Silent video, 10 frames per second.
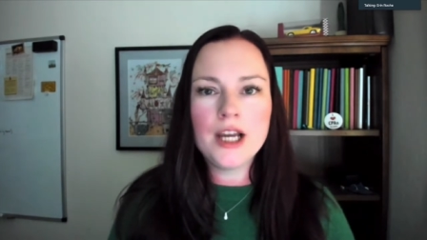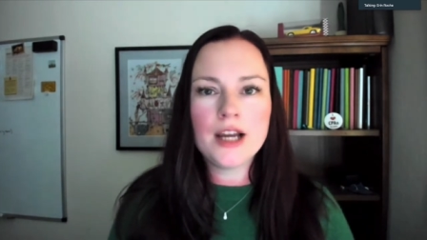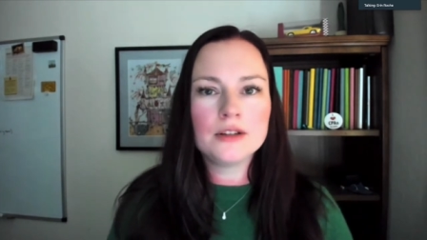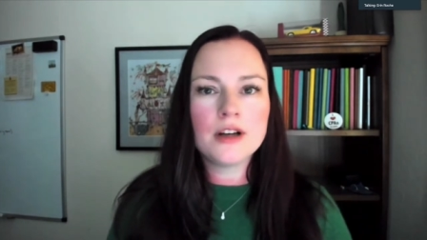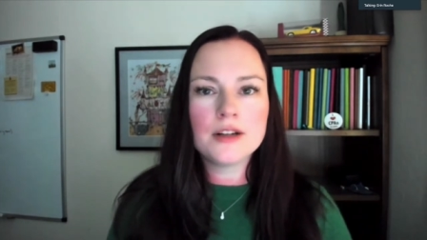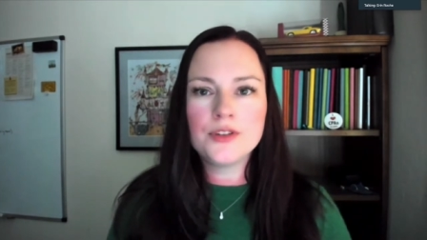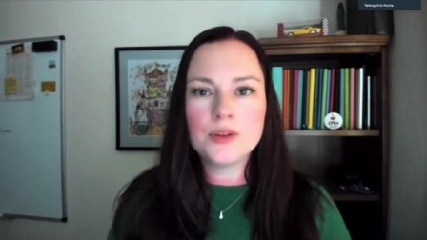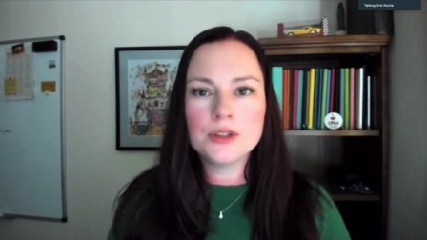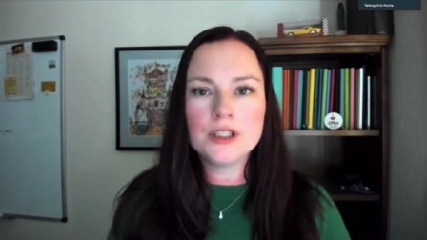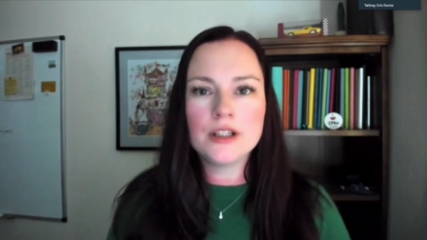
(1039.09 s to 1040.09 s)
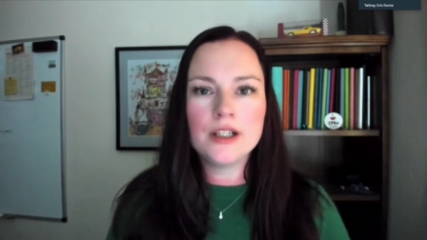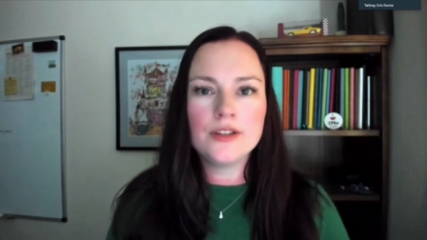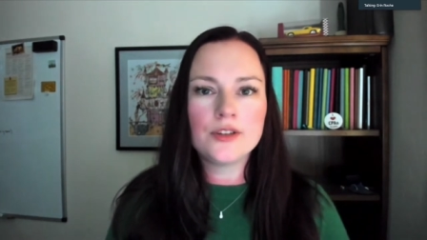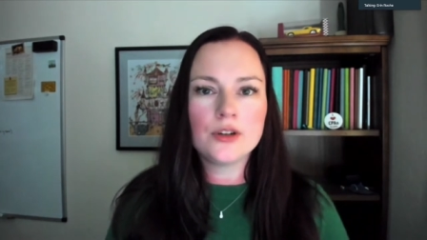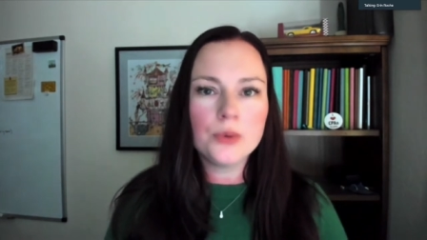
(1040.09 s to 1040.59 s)
had a lot of
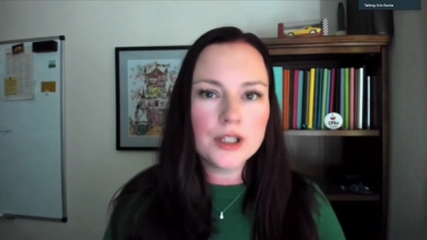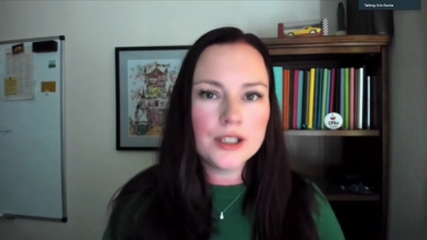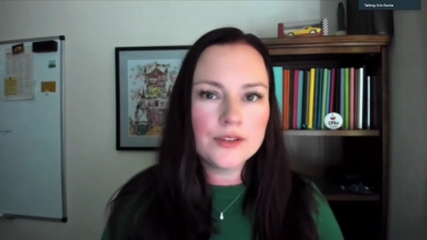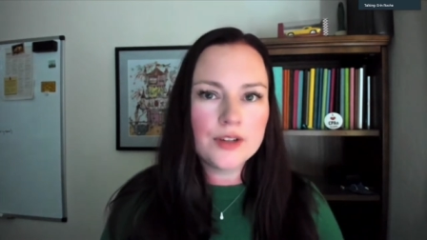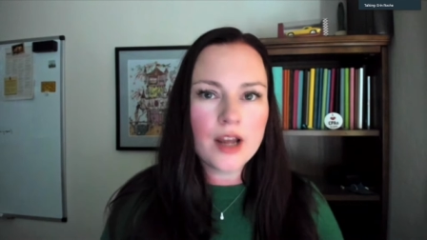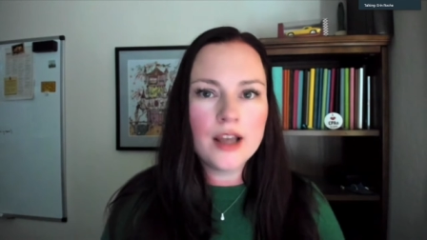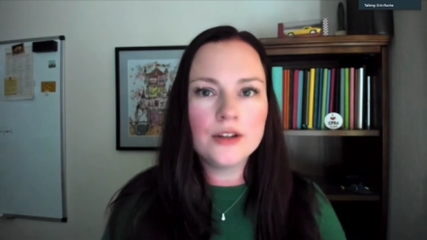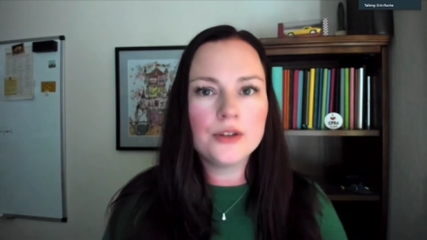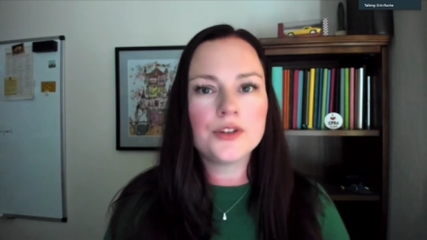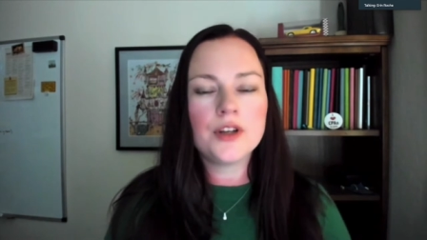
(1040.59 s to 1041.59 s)
similarities in our working styles